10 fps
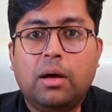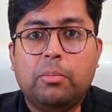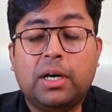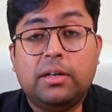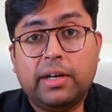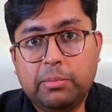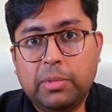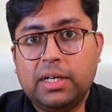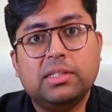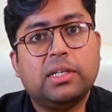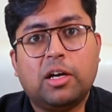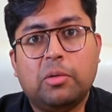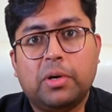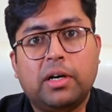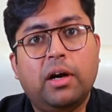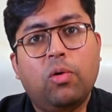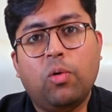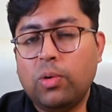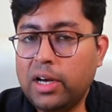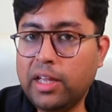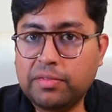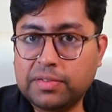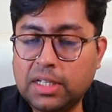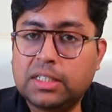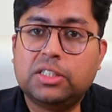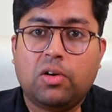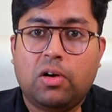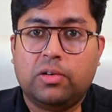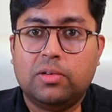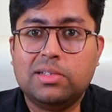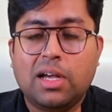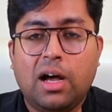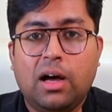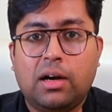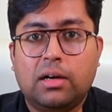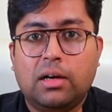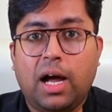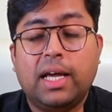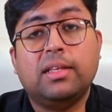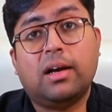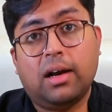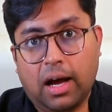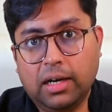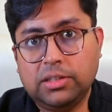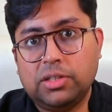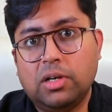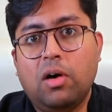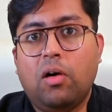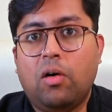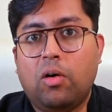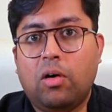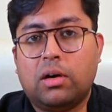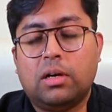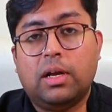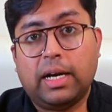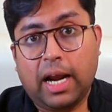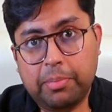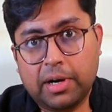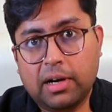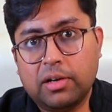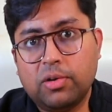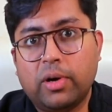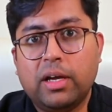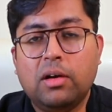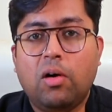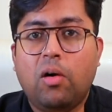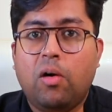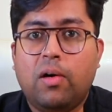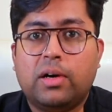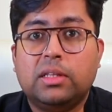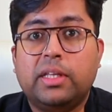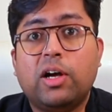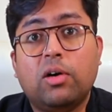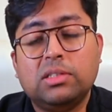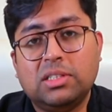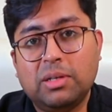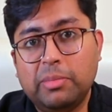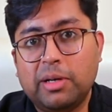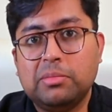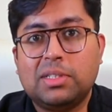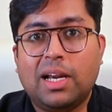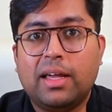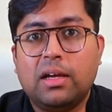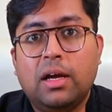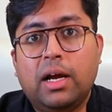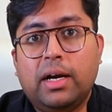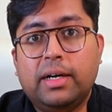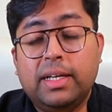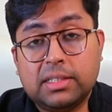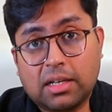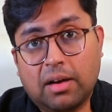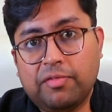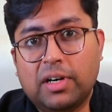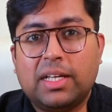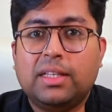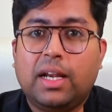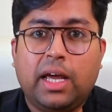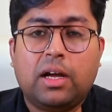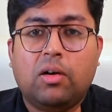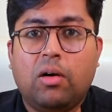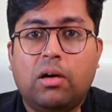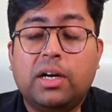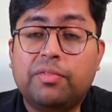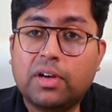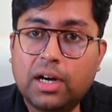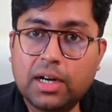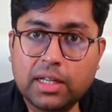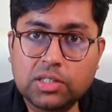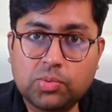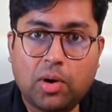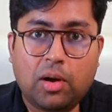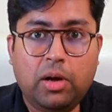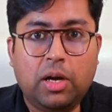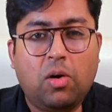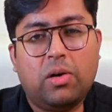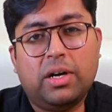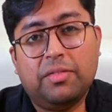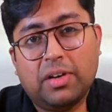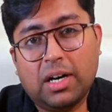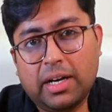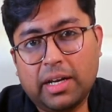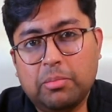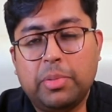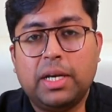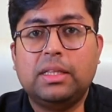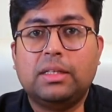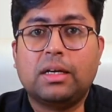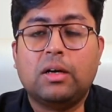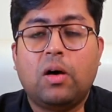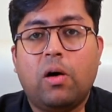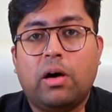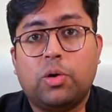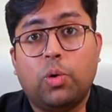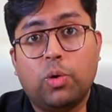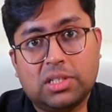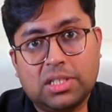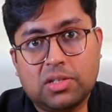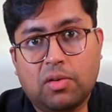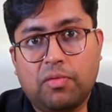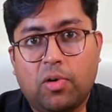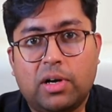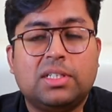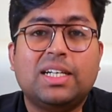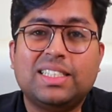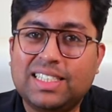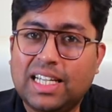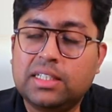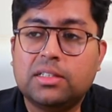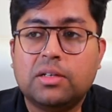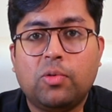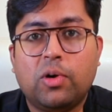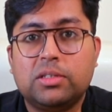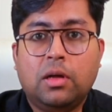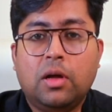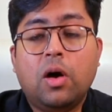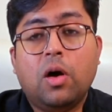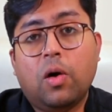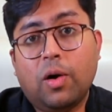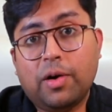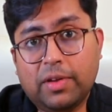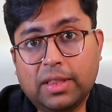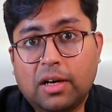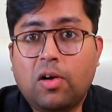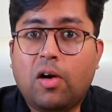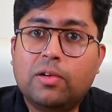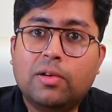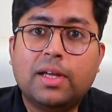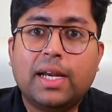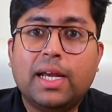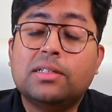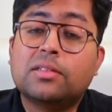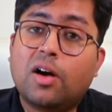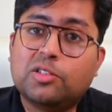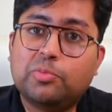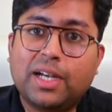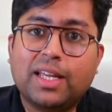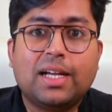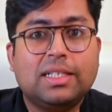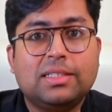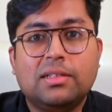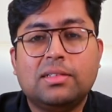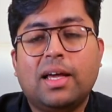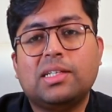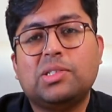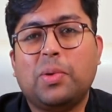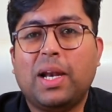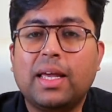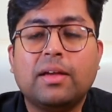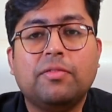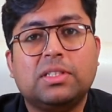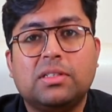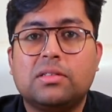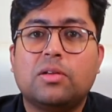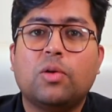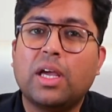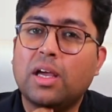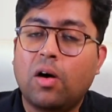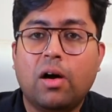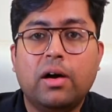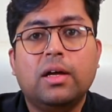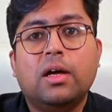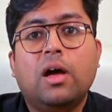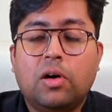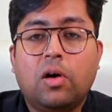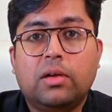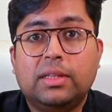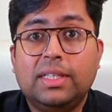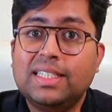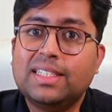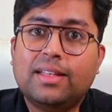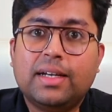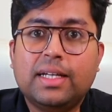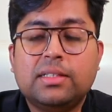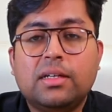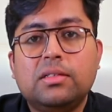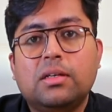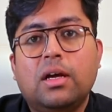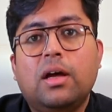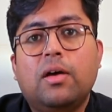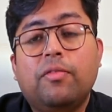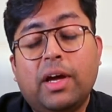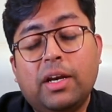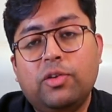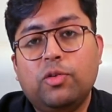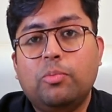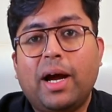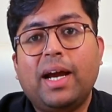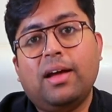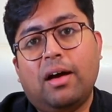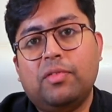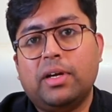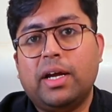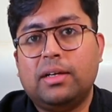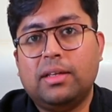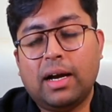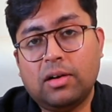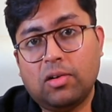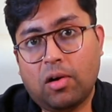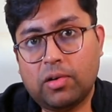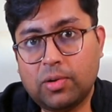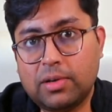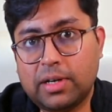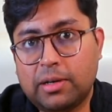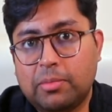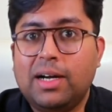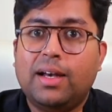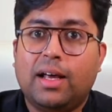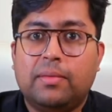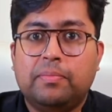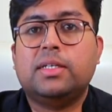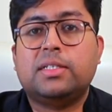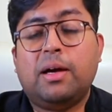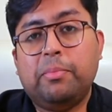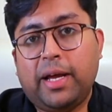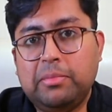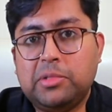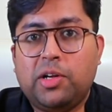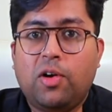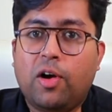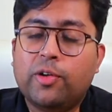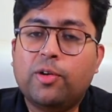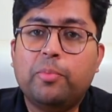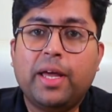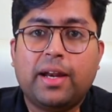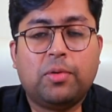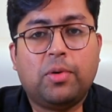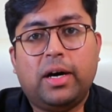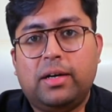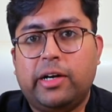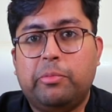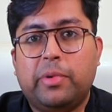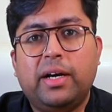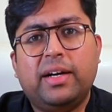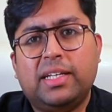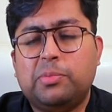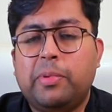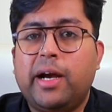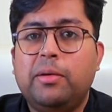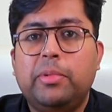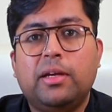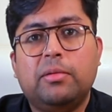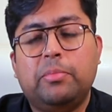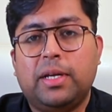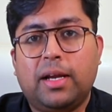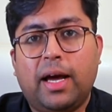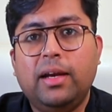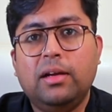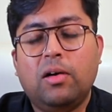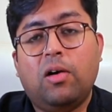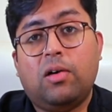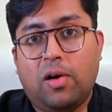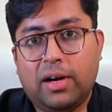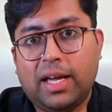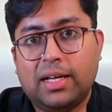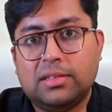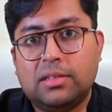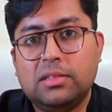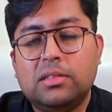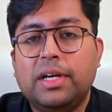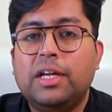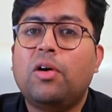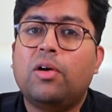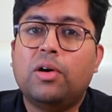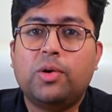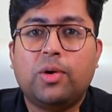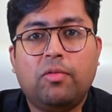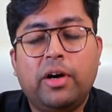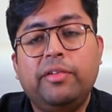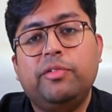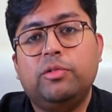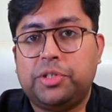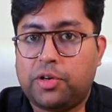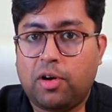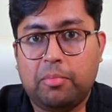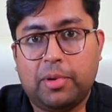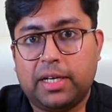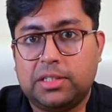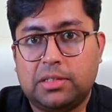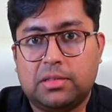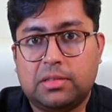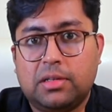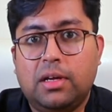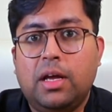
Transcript: But treatment is recommended only if such nodules are either large or rapidly growing, or they cause symptoms like discomfort in the neck or difficulty in swallowing or difficulty in breathing or hoarseness of voice, that is change voice, or when the nodule creates cosmetic concerns like swelling, which is looking odd. These are the reasons when you might have to get that nodule treatment done. Sometimes a nodule may require treatment despite being benign or non-cancerous in order to avoid future complications.